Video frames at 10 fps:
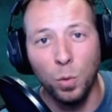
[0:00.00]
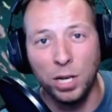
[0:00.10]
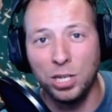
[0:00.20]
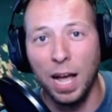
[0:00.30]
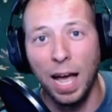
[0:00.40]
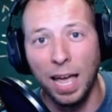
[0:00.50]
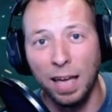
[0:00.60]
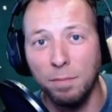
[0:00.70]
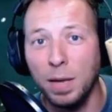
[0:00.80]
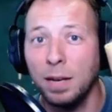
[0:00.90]
which I
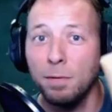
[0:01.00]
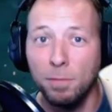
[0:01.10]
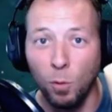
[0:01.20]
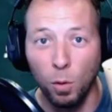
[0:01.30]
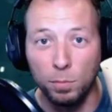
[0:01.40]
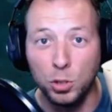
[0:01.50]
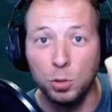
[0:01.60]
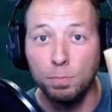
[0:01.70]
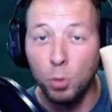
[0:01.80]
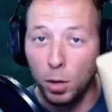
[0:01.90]
have been informed
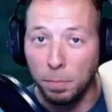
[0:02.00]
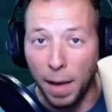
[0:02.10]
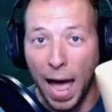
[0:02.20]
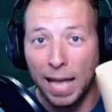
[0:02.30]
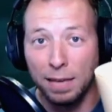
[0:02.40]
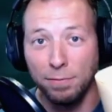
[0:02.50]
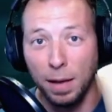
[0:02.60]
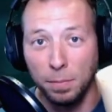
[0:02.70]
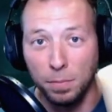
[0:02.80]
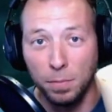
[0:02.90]
to put back if
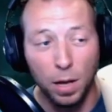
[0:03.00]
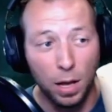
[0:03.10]
I'm